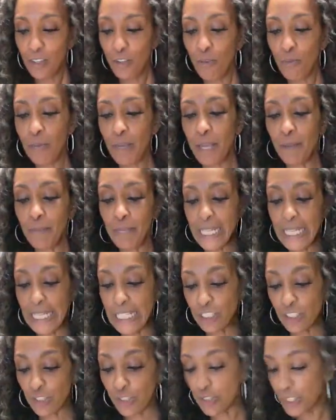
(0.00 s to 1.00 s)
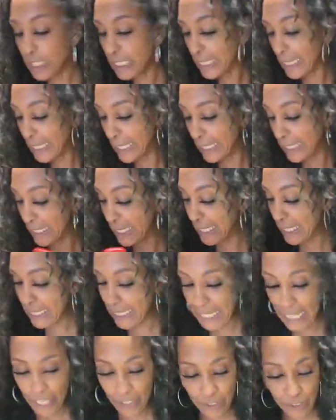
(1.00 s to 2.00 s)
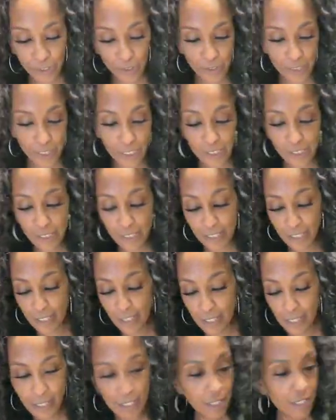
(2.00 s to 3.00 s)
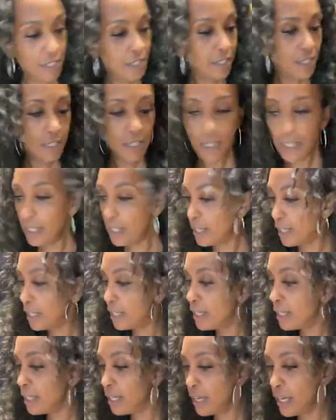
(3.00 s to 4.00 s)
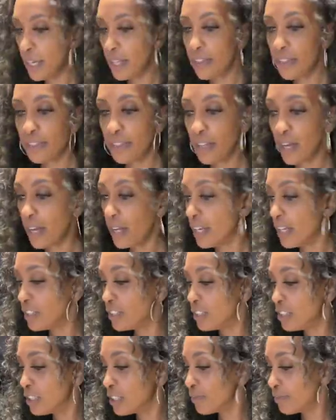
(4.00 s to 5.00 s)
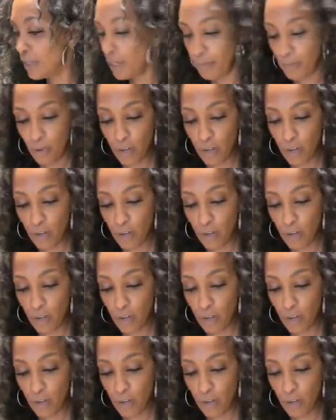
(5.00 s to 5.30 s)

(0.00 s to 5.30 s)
who may be interested in seeing how to do this? And I thought I took my